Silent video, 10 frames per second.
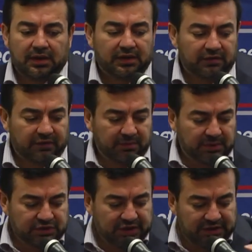Thank you very
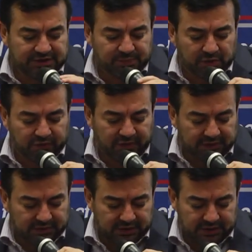much, and it's
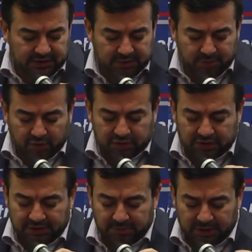profoundly
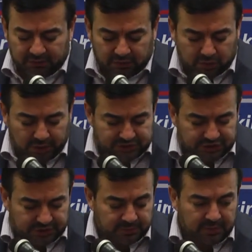important and painful
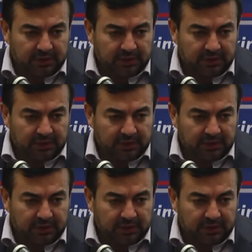question.